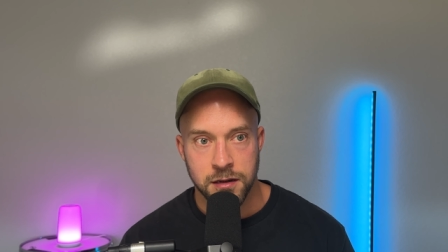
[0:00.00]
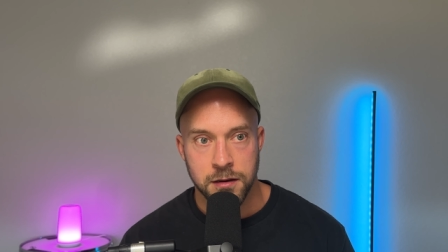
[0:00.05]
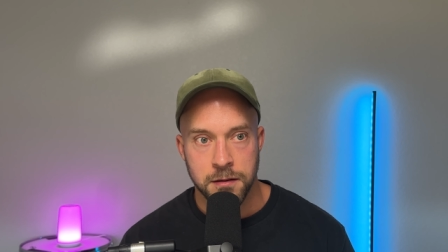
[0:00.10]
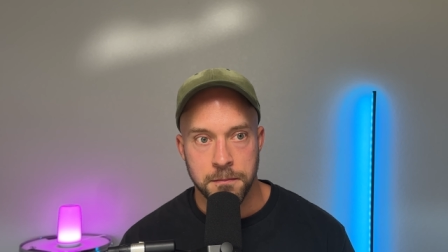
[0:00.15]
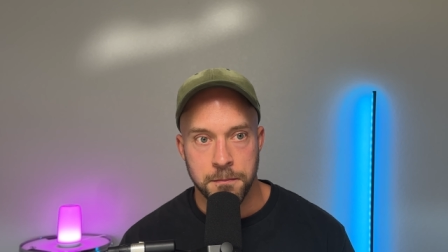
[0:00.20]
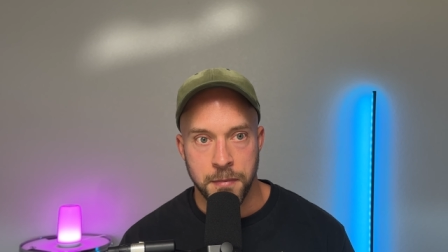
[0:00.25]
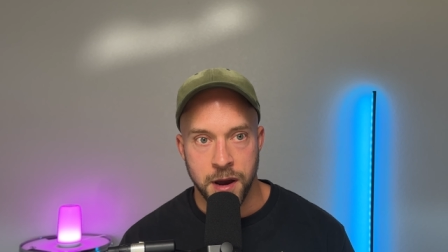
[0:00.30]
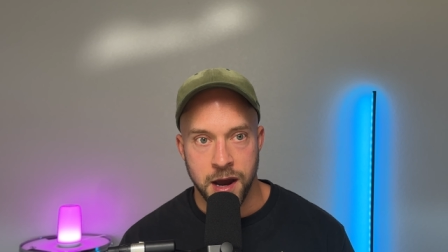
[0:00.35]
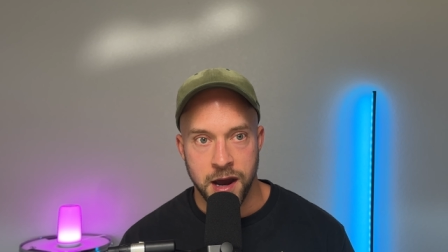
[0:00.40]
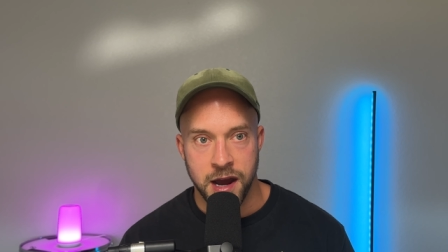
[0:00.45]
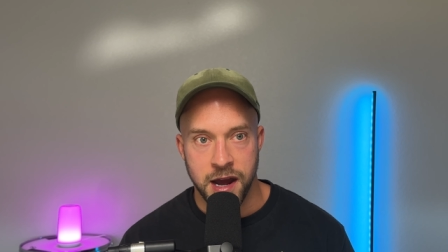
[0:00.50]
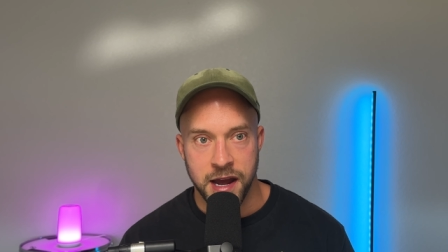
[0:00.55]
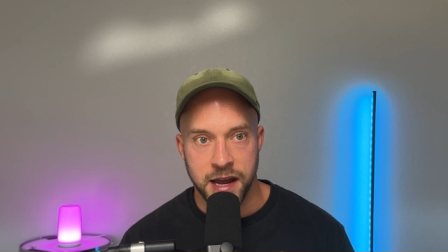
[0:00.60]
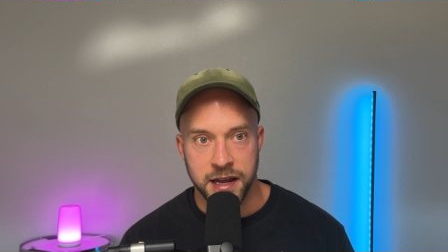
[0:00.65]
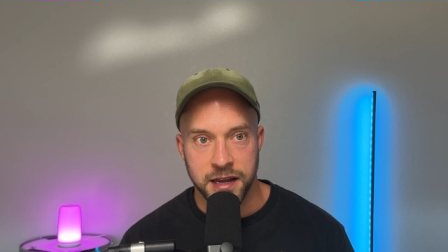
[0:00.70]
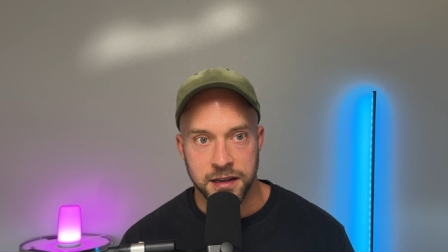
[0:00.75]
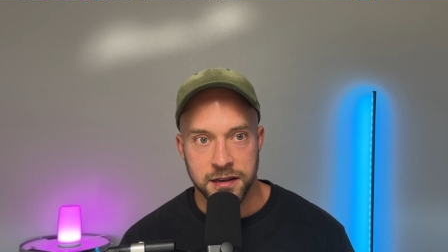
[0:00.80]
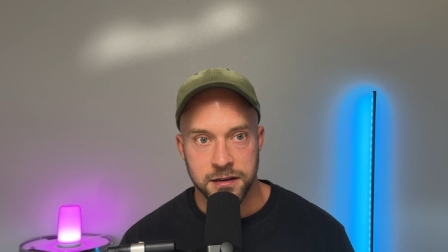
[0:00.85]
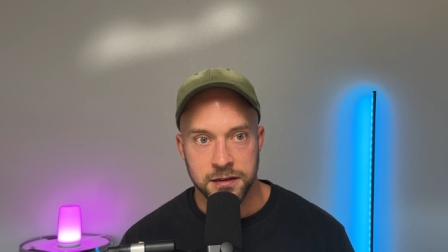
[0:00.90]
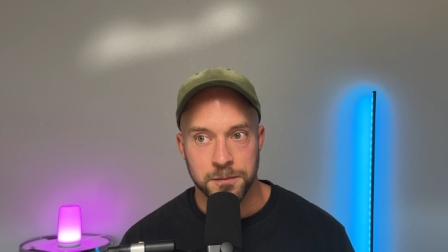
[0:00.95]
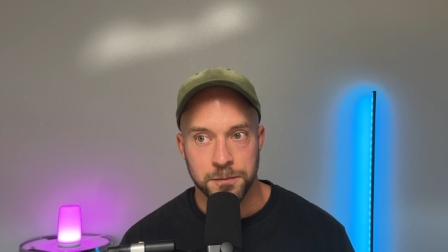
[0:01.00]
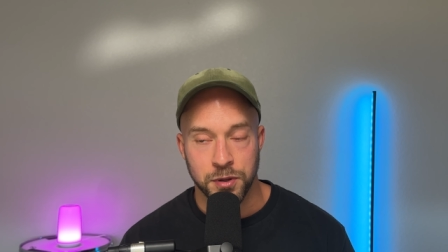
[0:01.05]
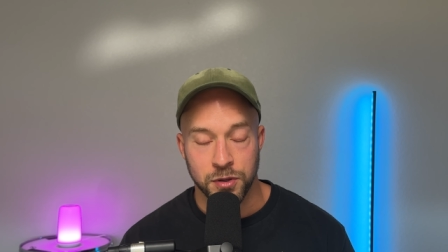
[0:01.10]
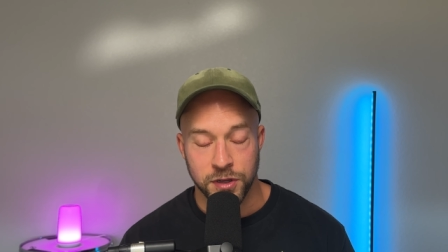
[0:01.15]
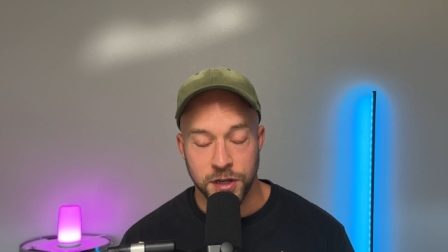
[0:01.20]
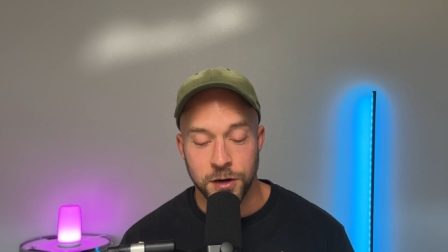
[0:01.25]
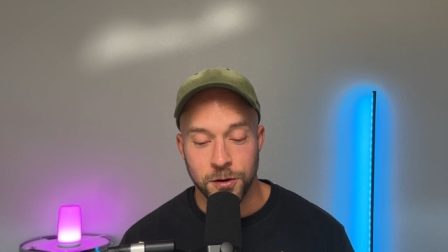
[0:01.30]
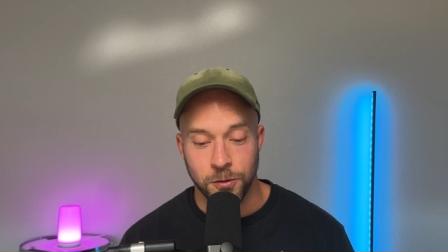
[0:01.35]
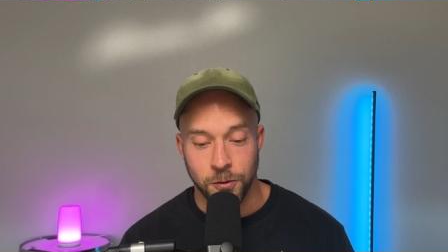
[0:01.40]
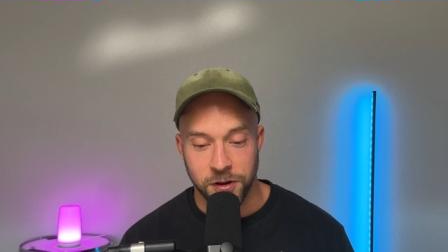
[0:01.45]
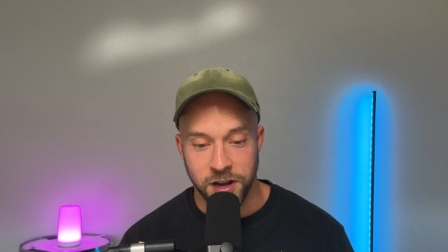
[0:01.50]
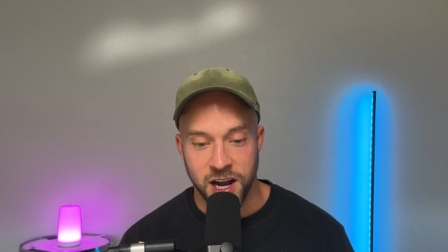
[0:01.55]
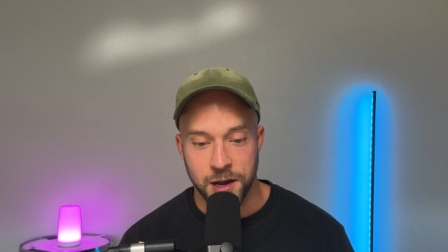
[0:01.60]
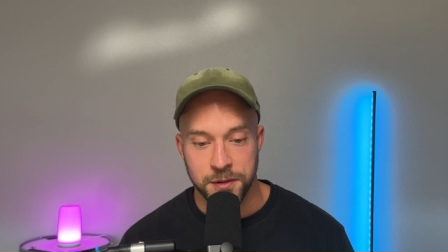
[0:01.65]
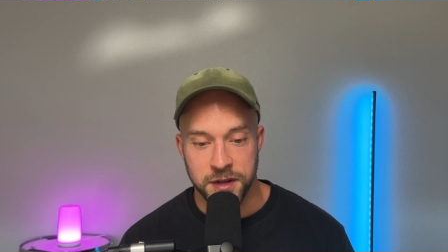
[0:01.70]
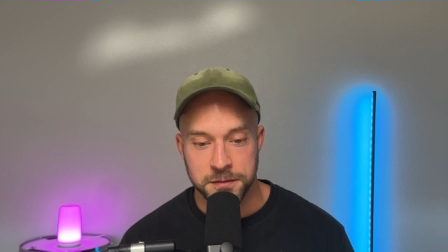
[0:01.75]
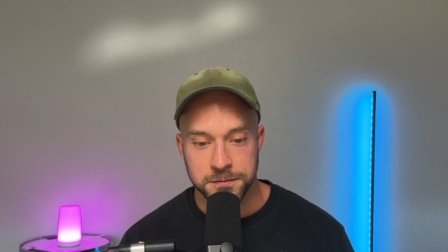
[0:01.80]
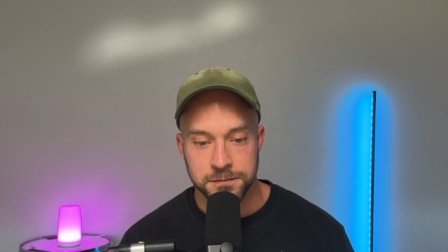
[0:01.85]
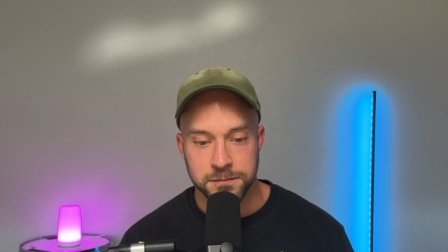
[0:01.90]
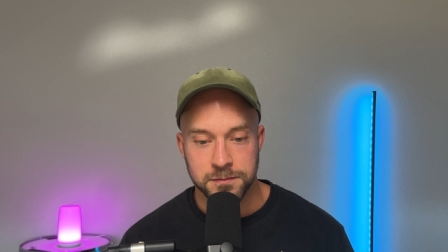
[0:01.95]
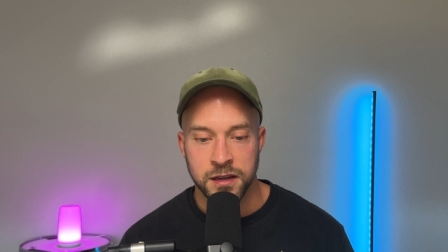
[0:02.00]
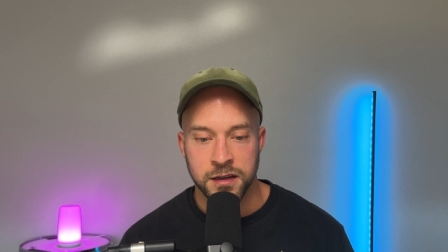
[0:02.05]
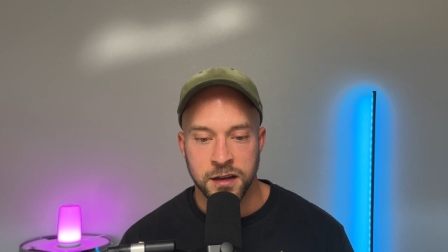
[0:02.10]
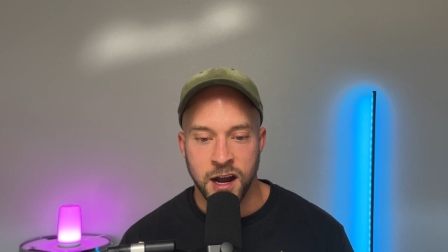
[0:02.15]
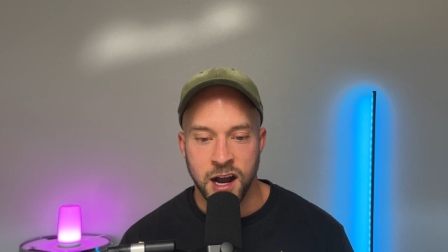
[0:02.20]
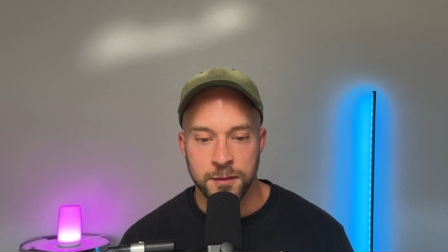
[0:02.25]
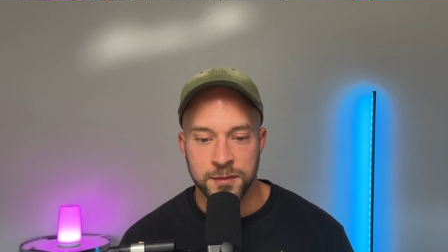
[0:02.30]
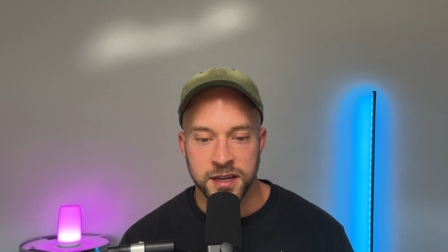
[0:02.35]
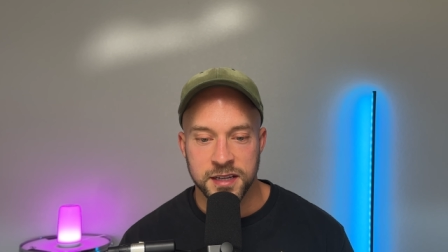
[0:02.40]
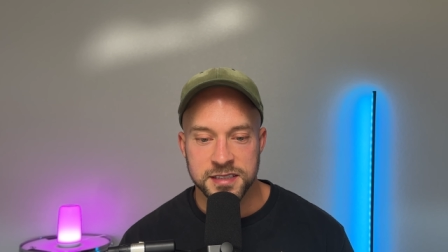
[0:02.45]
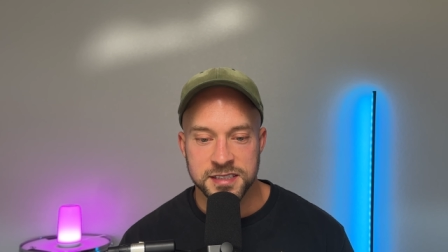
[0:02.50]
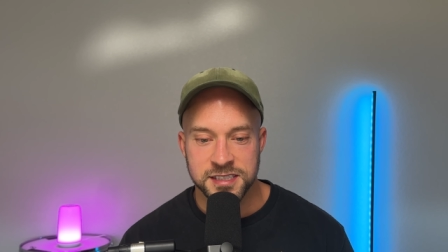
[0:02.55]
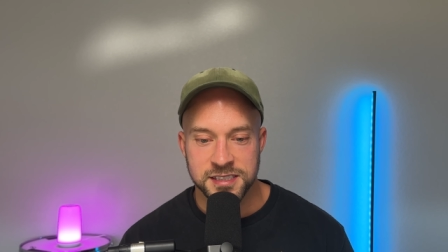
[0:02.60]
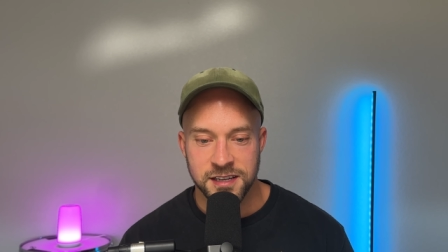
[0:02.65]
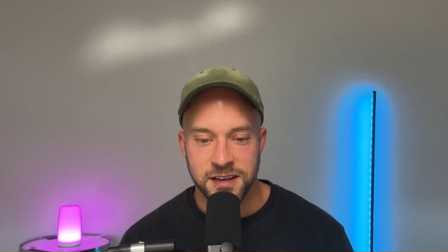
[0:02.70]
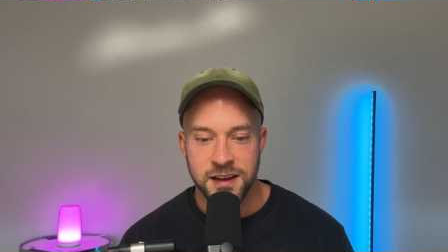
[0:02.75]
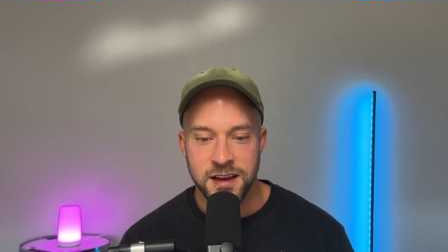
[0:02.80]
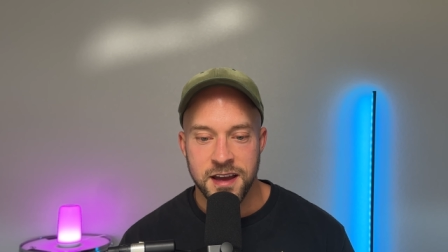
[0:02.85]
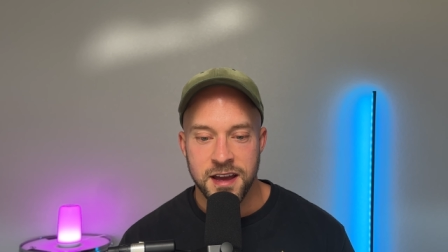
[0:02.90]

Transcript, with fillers: my political comment comments.